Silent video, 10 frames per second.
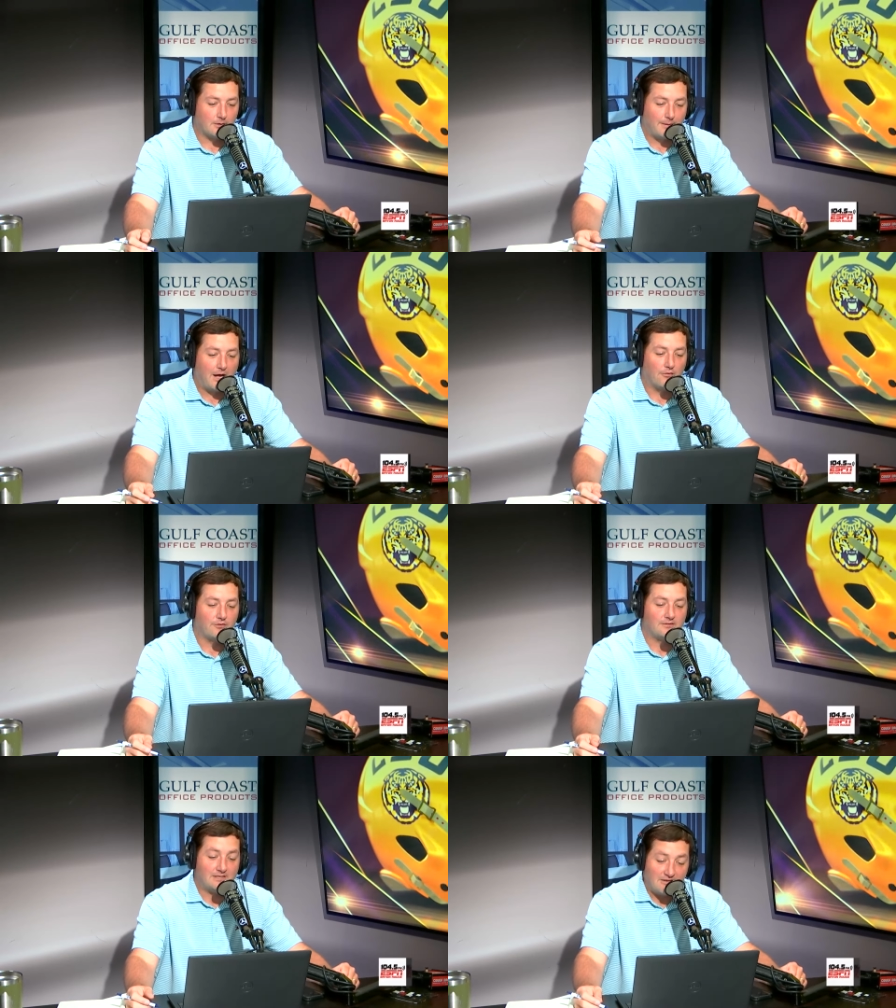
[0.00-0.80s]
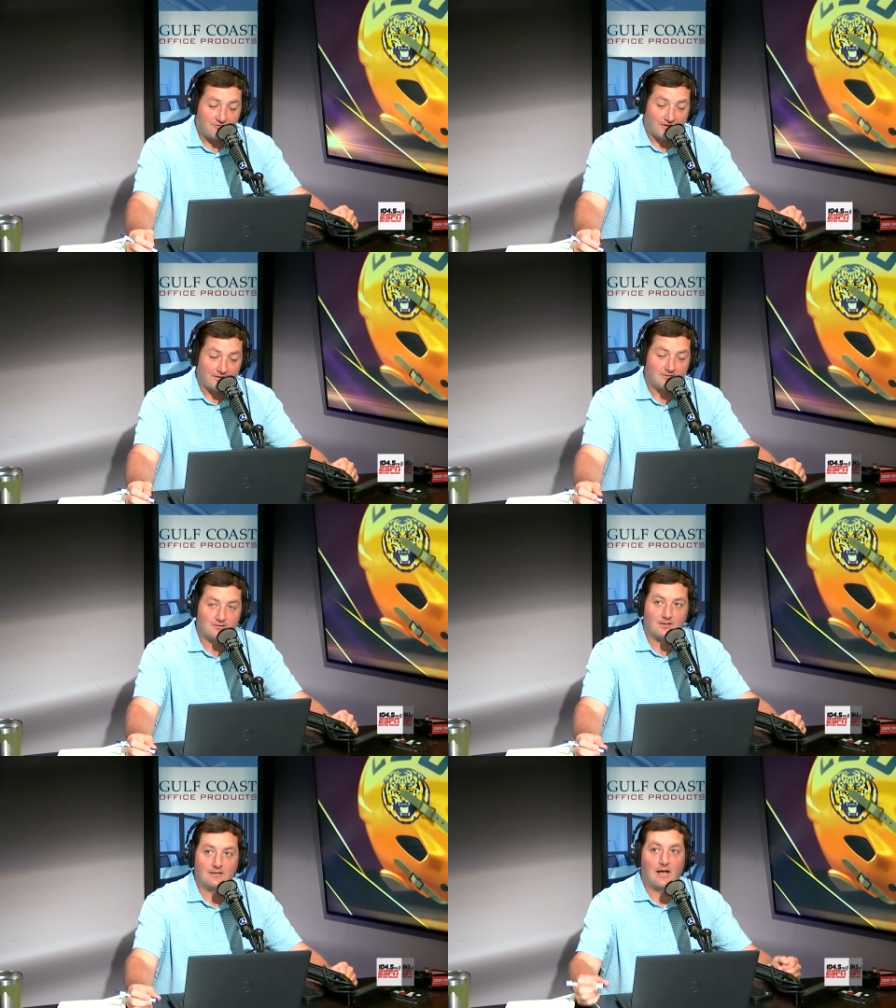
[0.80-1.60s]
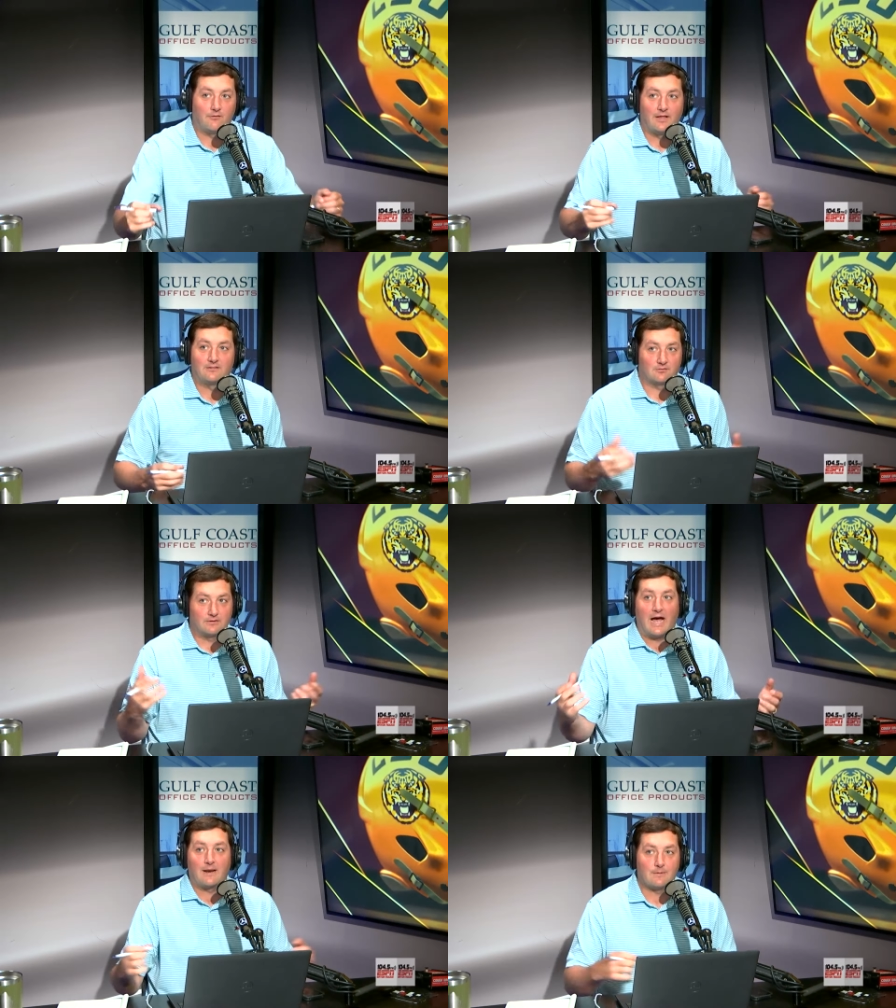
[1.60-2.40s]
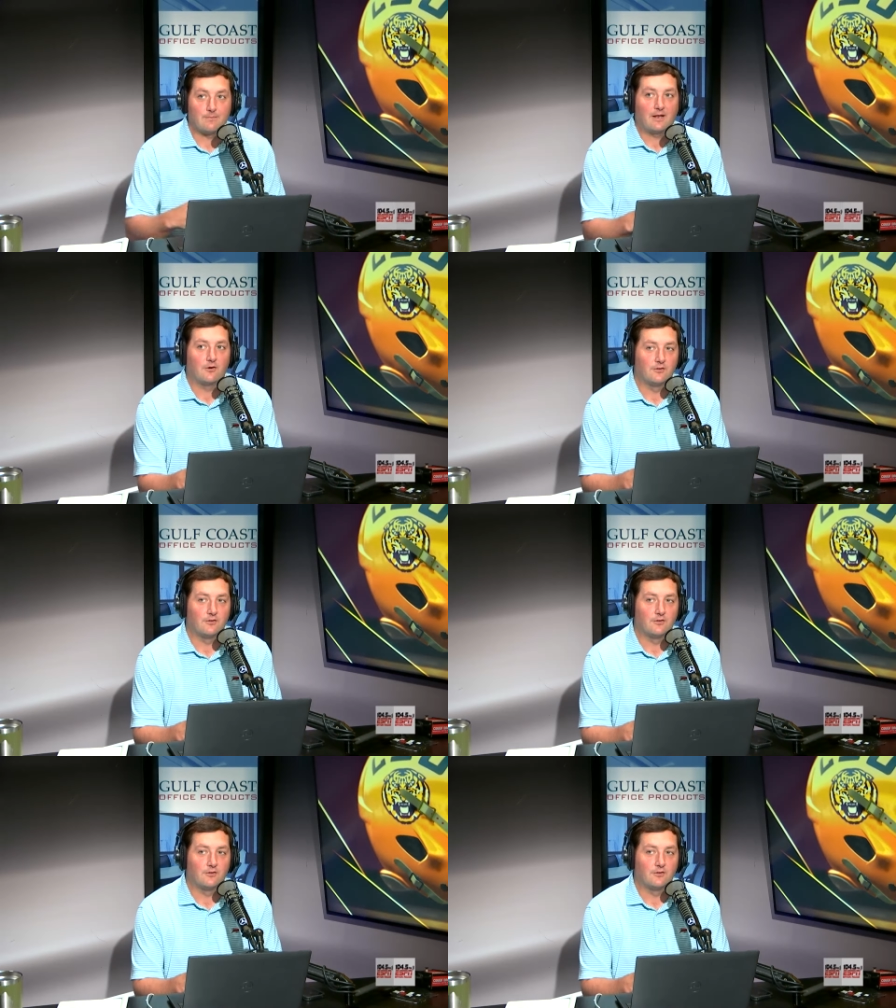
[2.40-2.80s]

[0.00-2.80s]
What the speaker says: about the defense and how that's got to be better.